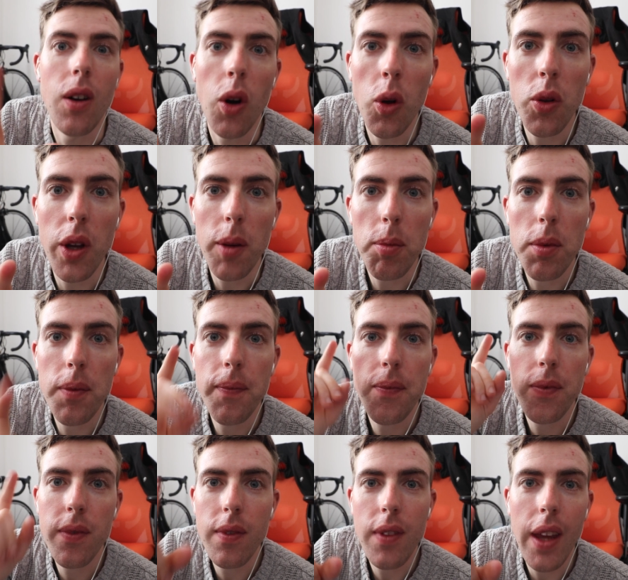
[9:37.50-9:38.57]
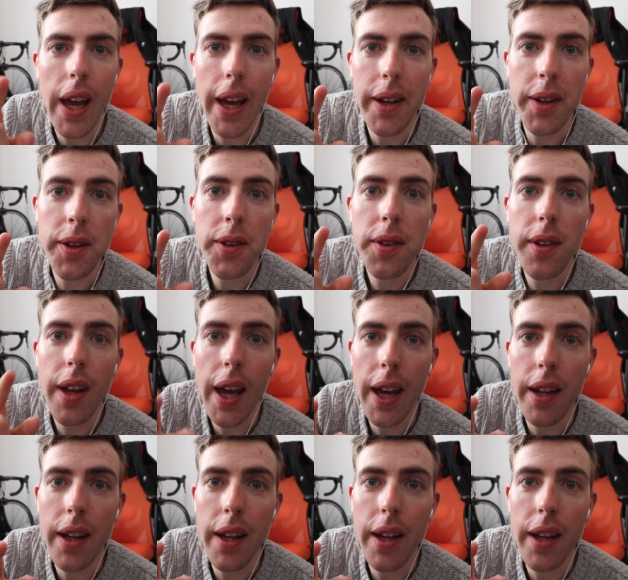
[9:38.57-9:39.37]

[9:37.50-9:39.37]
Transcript: Hold up. Edit